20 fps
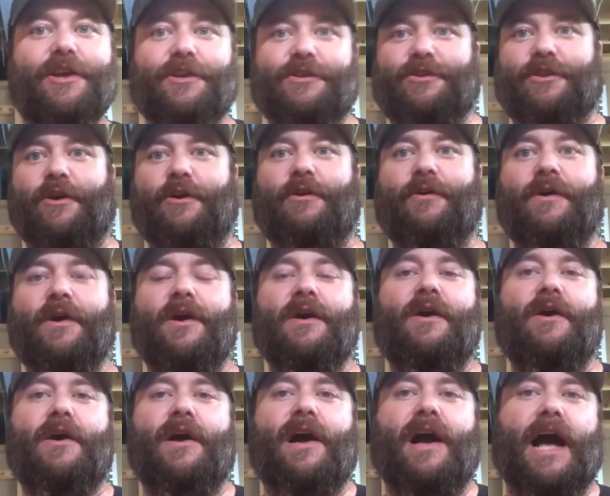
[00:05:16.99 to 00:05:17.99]
So
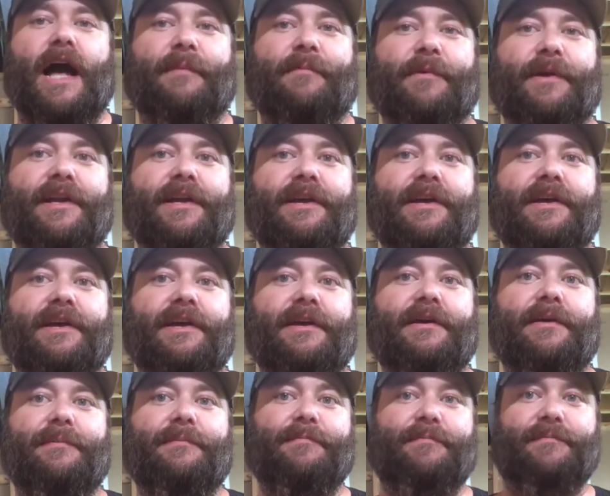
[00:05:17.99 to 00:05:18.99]
I'm going
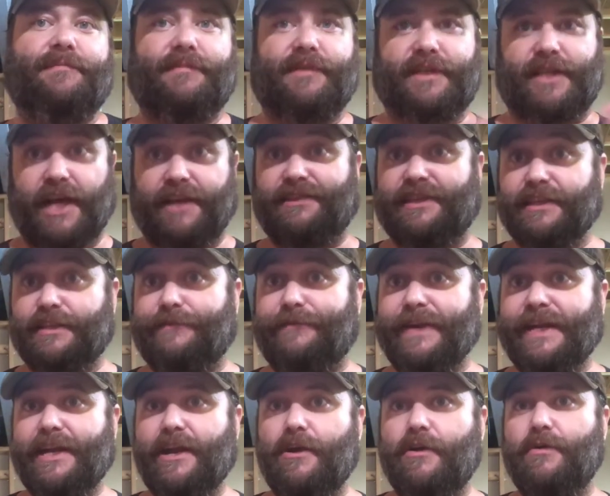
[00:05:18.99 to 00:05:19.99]
to cut this
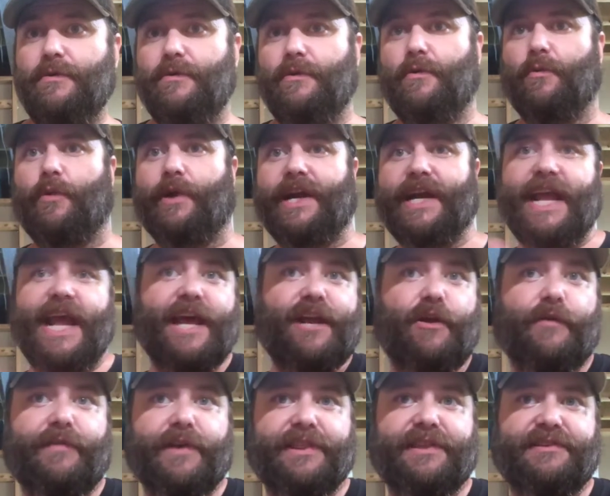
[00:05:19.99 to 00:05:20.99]
video. We're going to
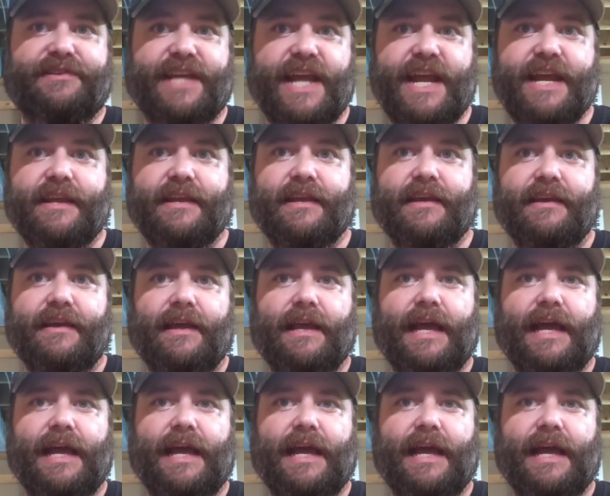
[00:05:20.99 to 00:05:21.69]
head over to the tank.